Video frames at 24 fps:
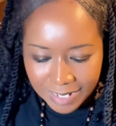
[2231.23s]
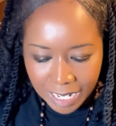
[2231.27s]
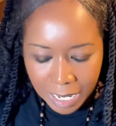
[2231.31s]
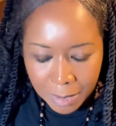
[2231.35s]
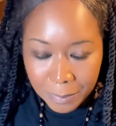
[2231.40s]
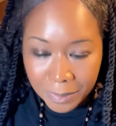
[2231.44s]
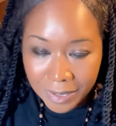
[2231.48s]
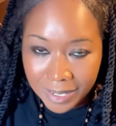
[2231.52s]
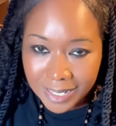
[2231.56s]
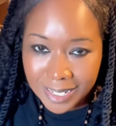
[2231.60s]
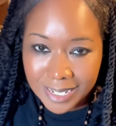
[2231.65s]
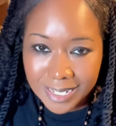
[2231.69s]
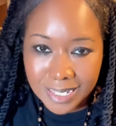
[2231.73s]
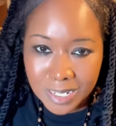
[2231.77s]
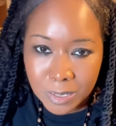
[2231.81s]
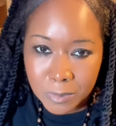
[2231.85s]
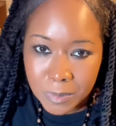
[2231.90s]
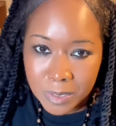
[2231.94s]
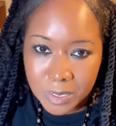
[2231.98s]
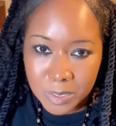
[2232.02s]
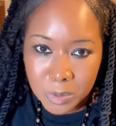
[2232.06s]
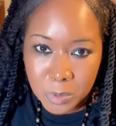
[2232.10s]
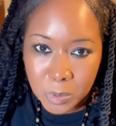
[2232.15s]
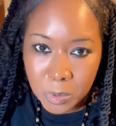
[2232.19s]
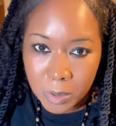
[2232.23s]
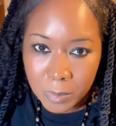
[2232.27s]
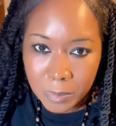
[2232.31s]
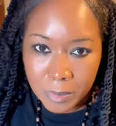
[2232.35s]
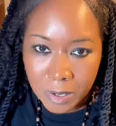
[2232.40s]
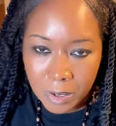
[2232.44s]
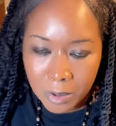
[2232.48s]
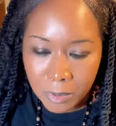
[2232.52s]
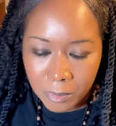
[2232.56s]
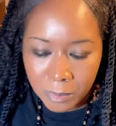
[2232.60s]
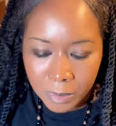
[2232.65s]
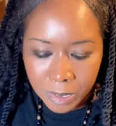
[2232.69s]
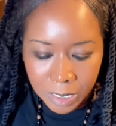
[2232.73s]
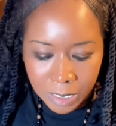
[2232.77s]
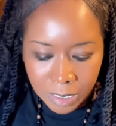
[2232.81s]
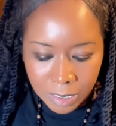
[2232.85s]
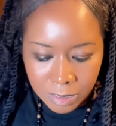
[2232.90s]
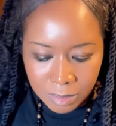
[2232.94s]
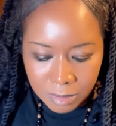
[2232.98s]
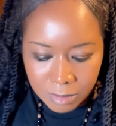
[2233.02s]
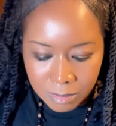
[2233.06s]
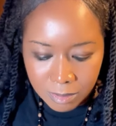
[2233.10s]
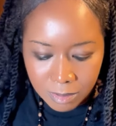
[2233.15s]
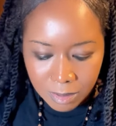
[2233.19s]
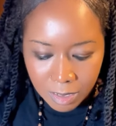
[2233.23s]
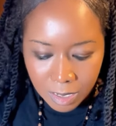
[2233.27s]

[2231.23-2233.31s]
I picked this up in Scorpio reading.